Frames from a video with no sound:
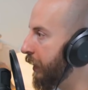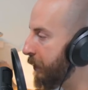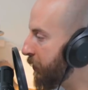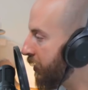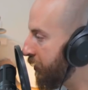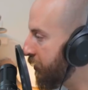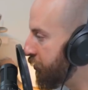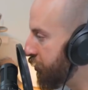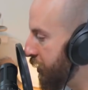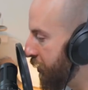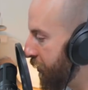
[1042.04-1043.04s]
Yeah, I'm not going to
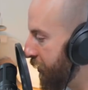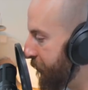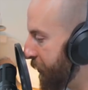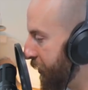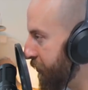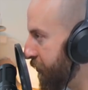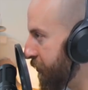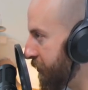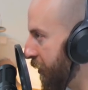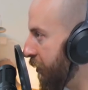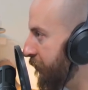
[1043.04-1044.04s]
share any
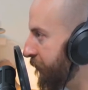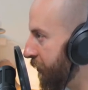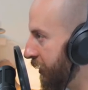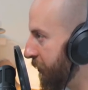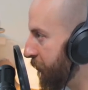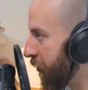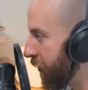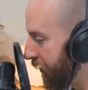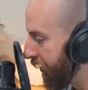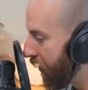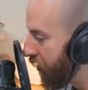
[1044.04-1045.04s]
pictures of our neighbor
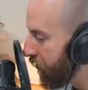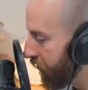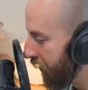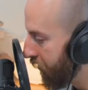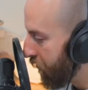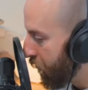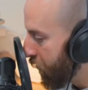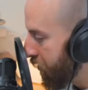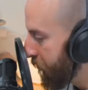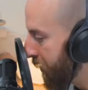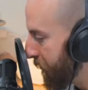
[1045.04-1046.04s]
online. Like, what
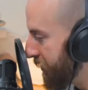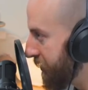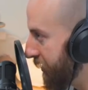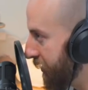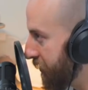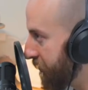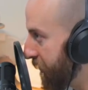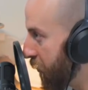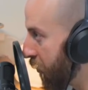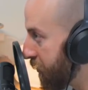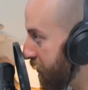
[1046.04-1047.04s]
you might be seeing in this
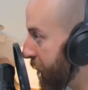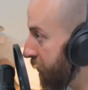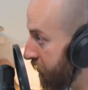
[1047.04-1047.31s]
video are some of the